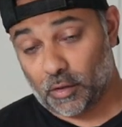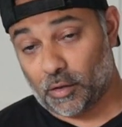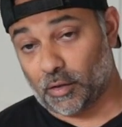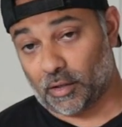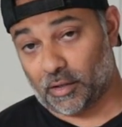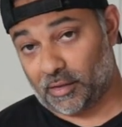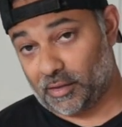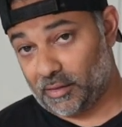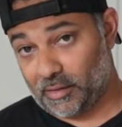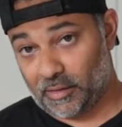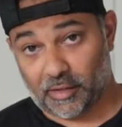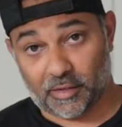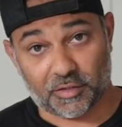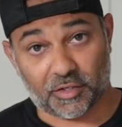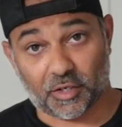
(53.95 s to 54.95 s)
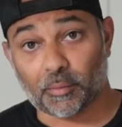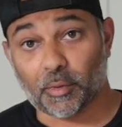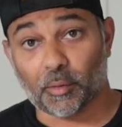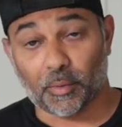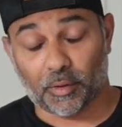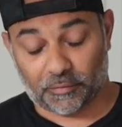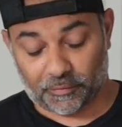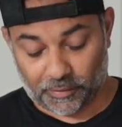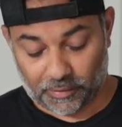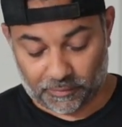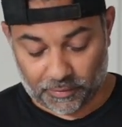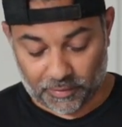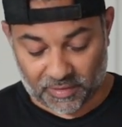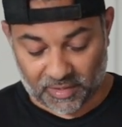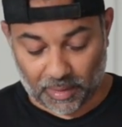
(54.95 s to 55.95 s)
cook in turbo mode for the
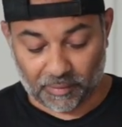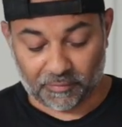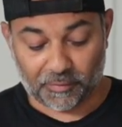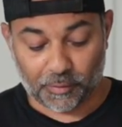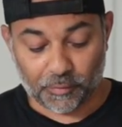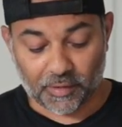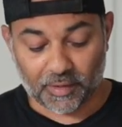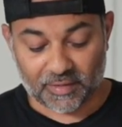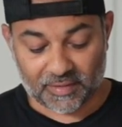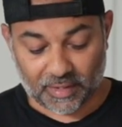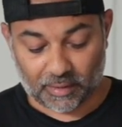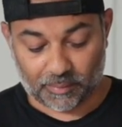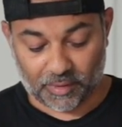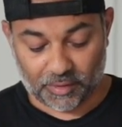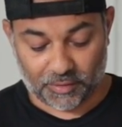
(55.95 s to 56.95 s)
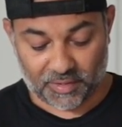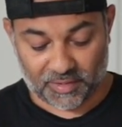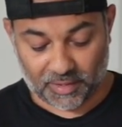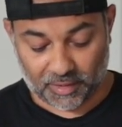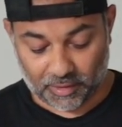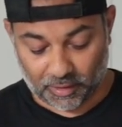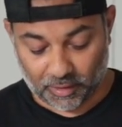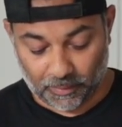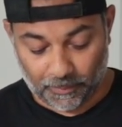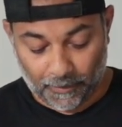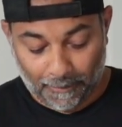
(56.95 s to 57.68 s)
first time, a few things that I'm noticing here.